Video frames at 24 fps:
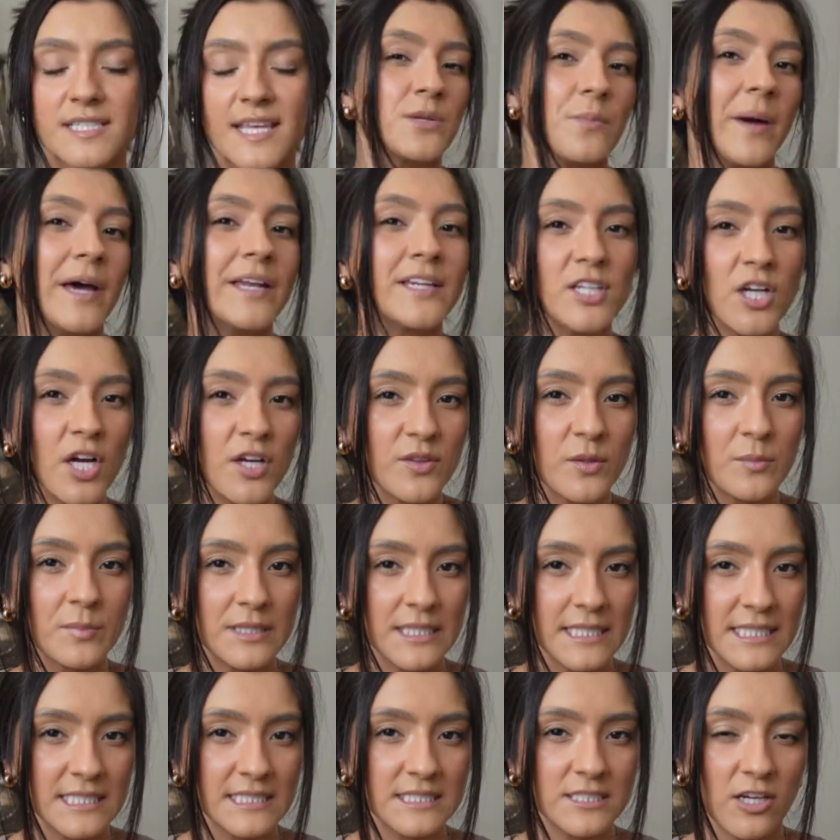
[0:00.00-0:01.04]
Depending on the
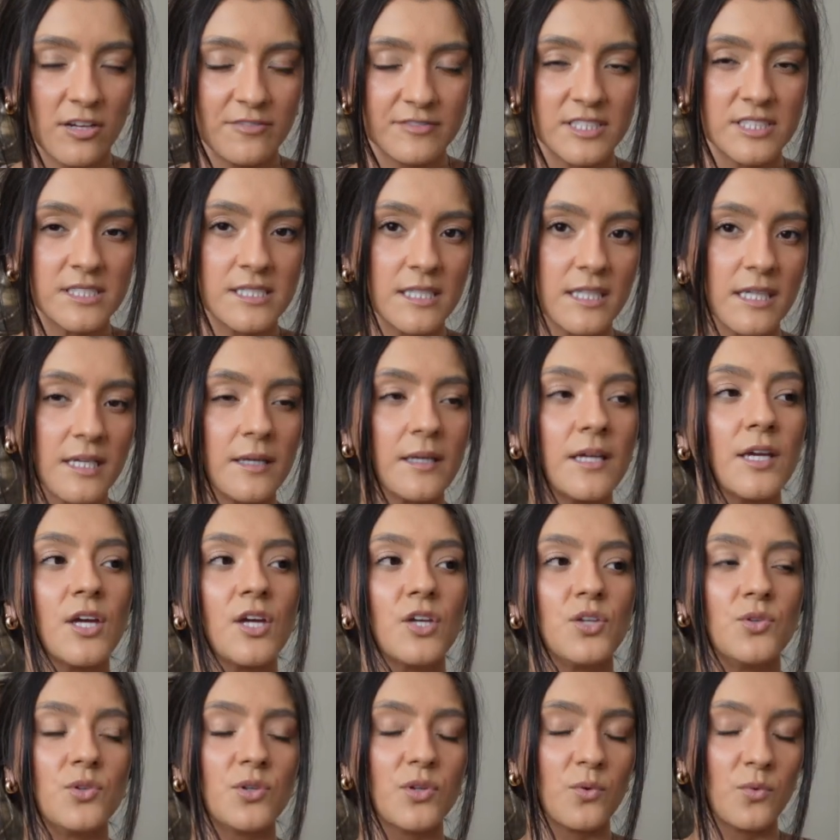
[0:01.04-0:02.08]
place, obviously,
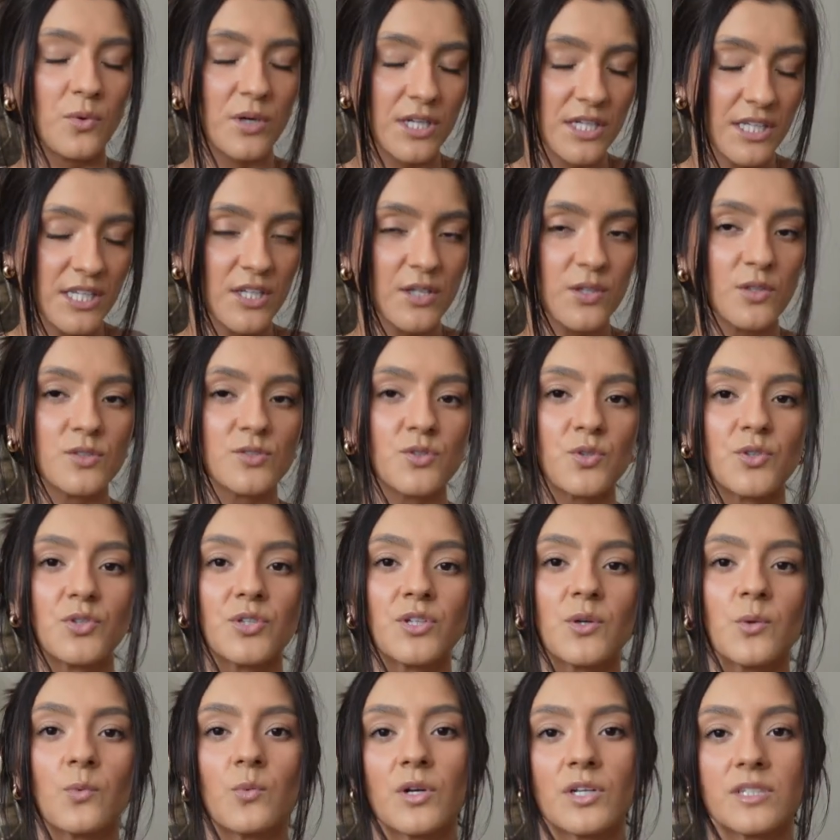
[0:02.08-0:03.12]
you can wear heels or you
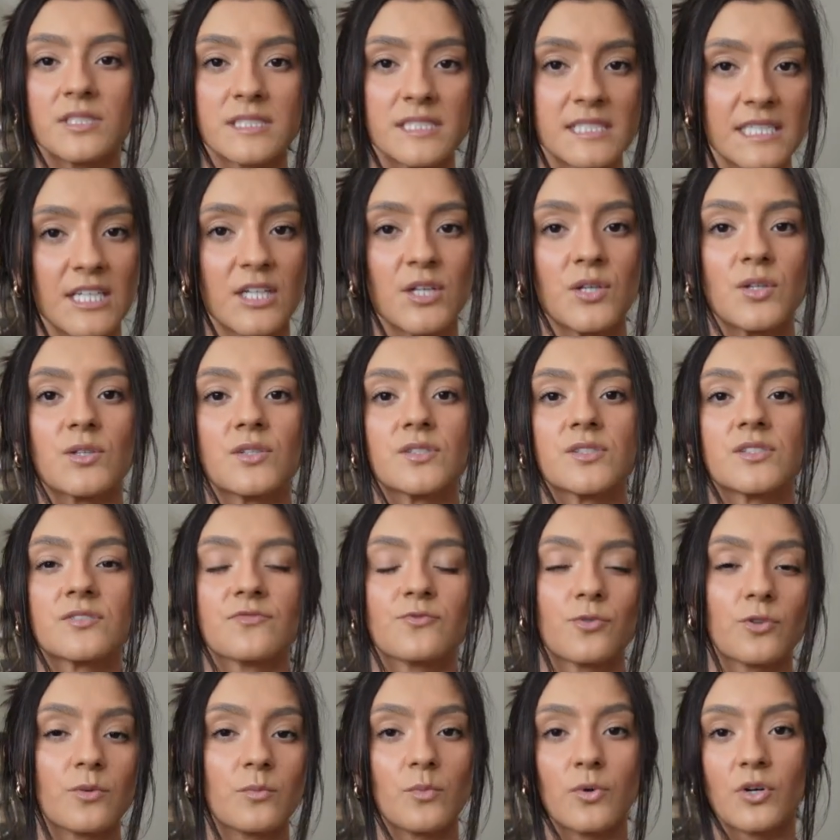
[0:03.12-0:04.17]
can wear sneakers
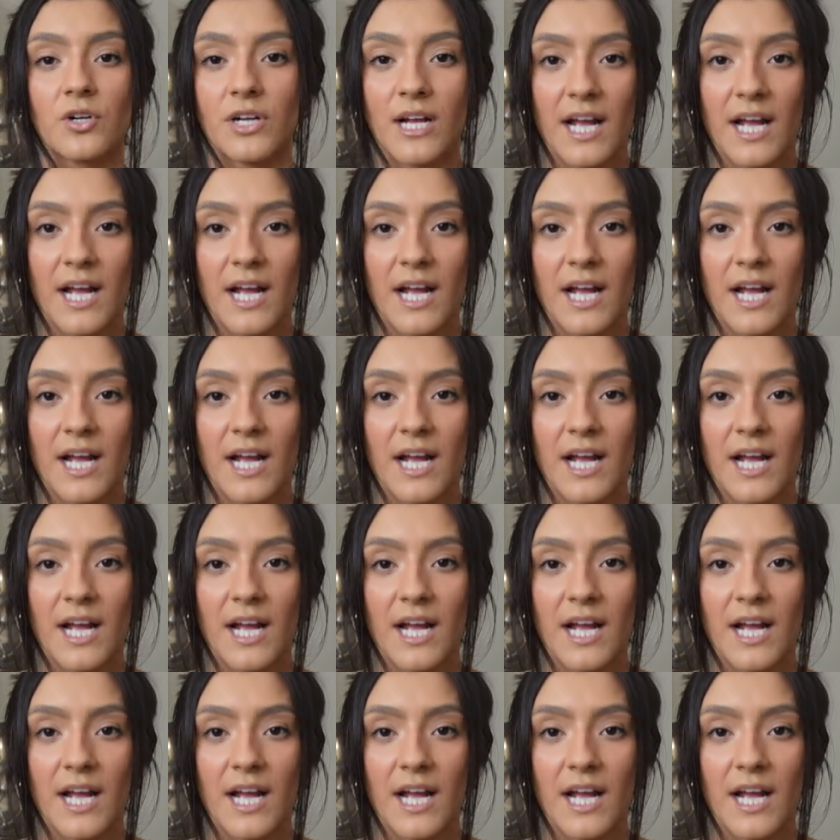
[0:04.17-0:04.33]
for a more